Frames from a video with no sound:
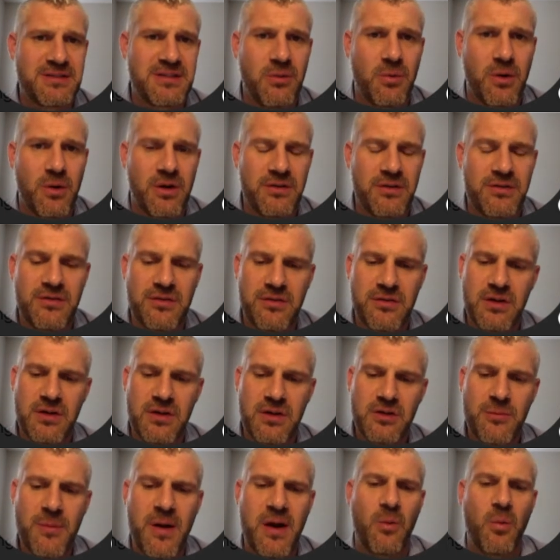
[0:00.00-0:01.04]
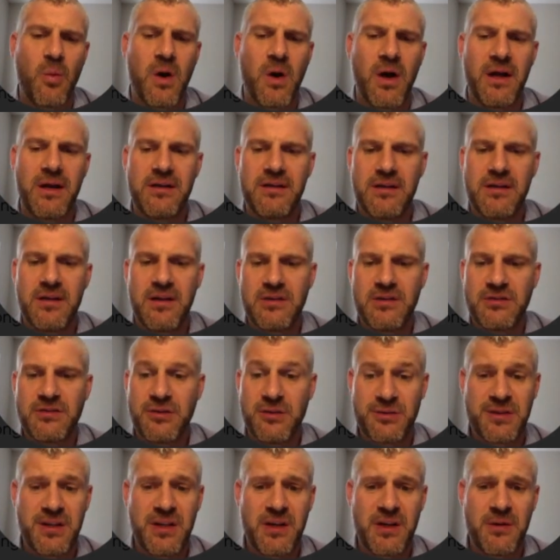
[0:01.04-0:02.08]
keywords no matter what. So
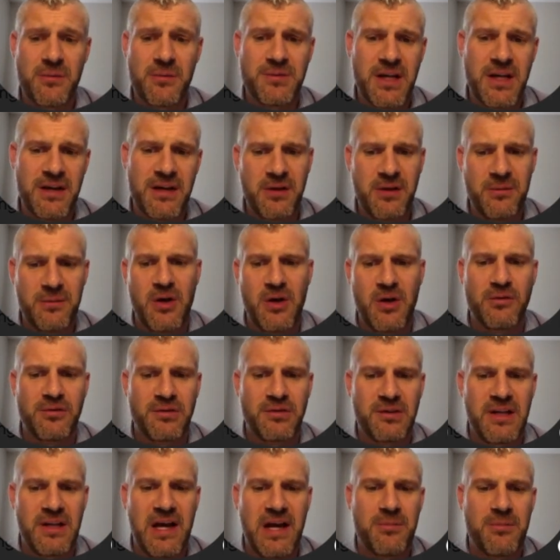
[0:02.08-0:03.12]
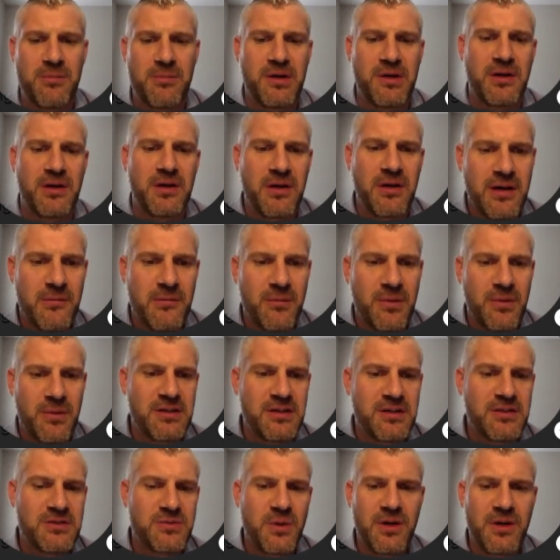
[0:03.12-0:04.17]
there's going to definitely be overlap here, but I
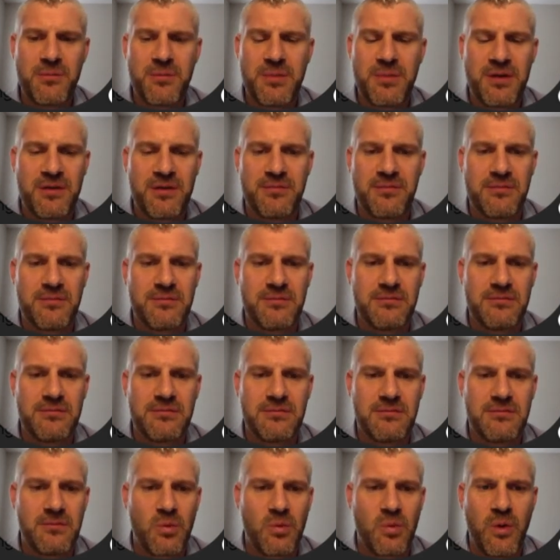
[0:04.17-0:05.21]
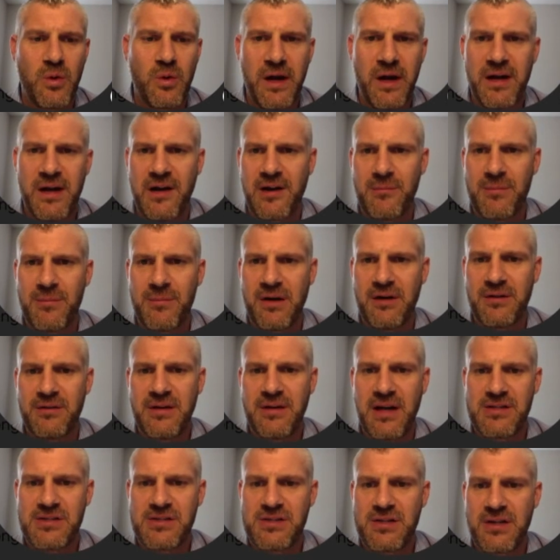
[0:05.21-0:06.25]
just wanted to be right on about
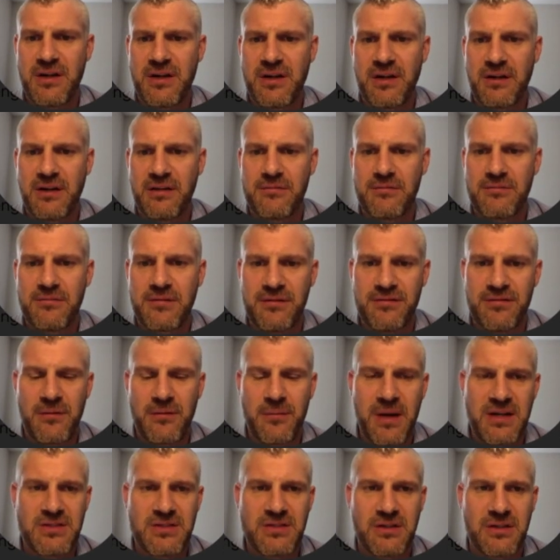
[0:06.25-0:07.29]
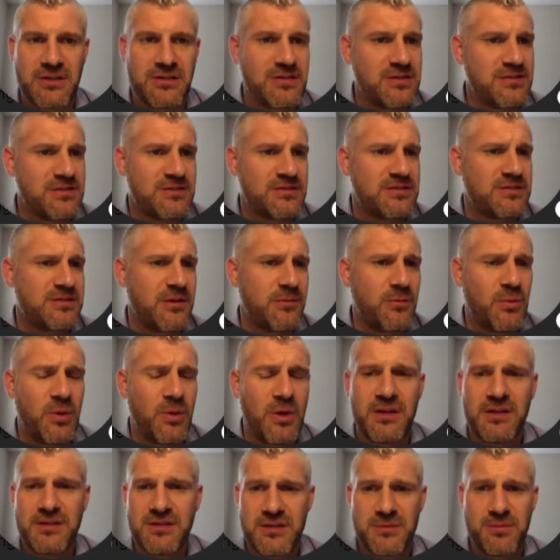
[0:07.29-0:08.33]
not sharing information because this
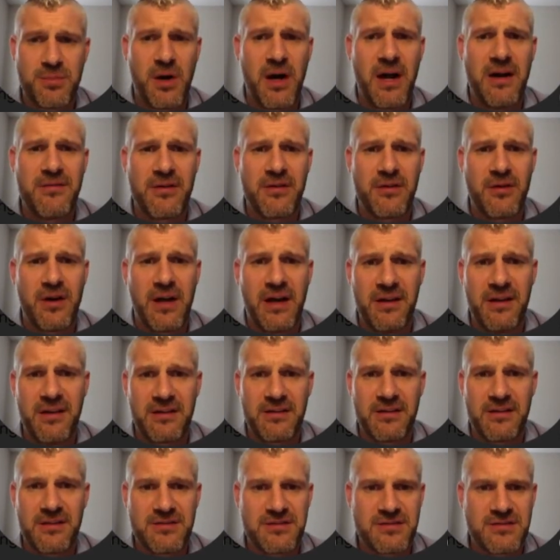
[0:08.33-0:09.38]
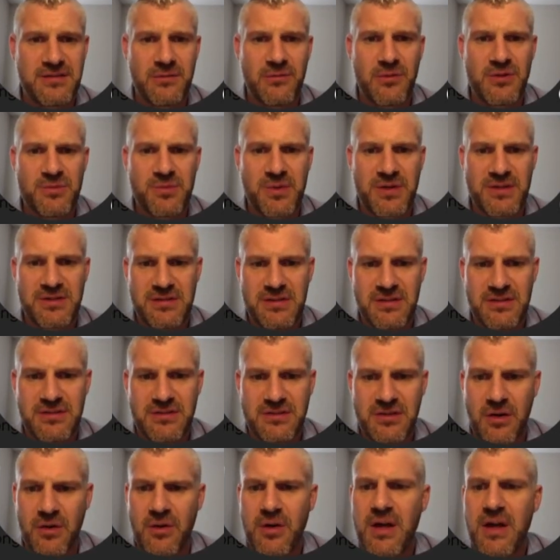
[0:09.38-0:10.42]
is private, right? Like, this is someone's business.
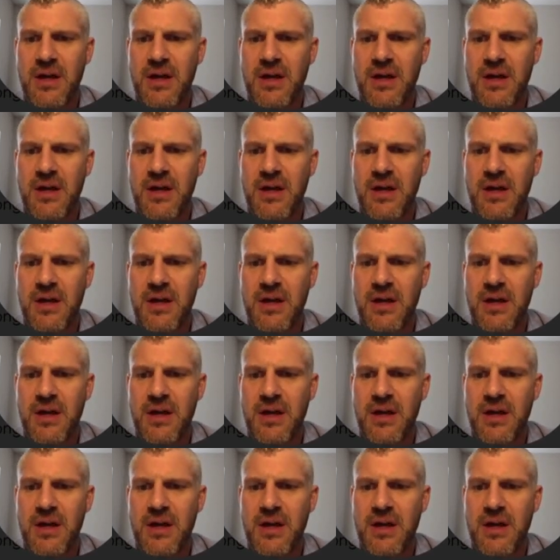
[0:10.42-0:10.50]
So